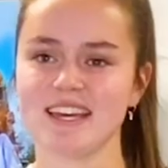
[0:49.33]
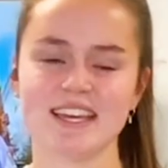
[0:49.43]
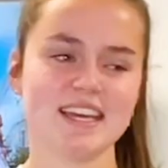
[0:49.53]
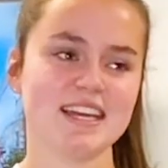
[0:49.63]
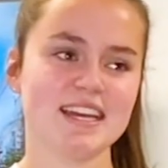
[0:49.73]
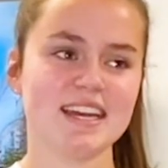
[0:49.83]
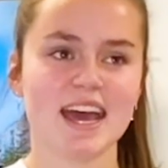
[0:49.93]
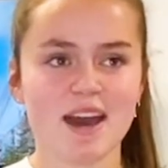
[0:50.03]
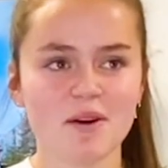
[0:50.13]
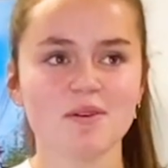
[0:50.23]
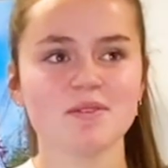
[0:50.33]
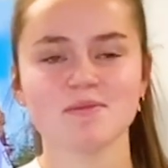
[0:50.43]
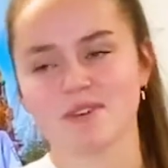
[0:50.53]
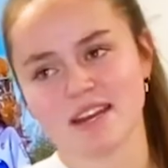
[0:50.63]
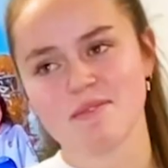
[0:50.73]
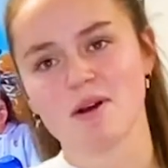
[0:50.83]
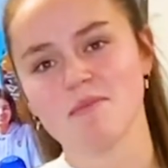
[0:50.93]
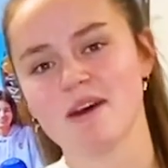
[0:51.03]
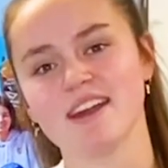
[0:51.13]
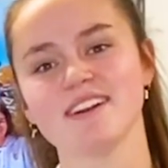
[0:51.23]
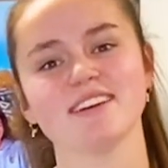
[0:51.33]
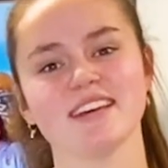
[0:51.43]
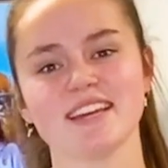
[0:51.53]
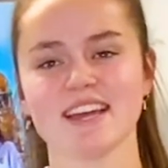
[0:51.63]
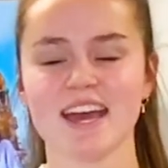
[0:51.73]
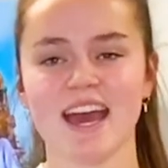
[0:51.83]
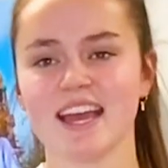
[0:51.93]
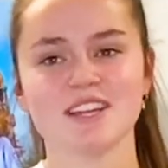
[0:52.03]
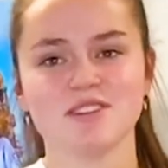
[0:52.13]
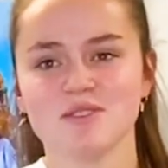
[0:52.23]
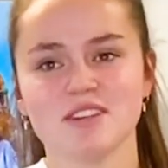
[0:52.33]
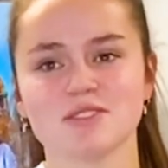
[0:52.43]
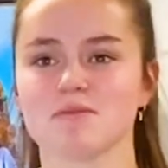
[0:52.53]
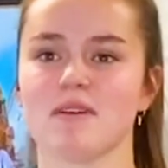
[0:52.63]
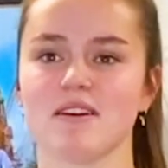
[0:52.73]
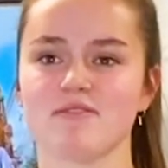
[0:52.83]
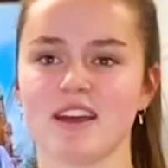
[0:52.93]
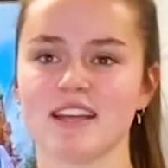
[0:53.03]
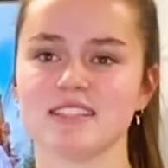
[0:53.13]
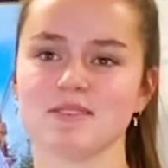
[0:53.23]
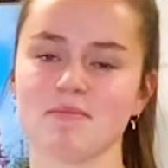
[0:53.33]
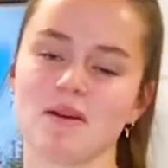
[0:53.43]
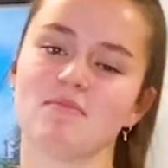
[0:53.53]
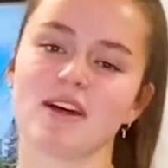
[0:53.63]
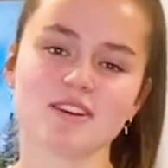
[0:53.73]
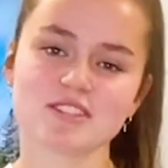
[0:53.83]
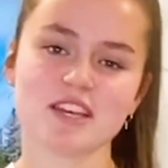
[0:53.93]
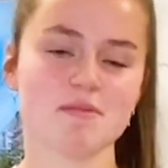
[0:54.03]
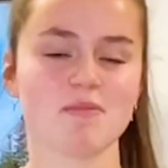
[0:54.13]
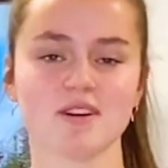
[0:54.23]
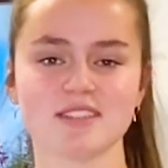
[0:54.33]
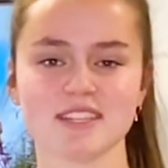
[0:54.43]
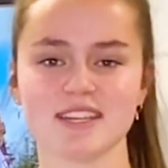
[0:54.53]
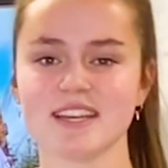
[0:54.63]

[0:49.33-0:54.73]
Like now when I'm all better, like I can do this with my friends and my brother skateboards and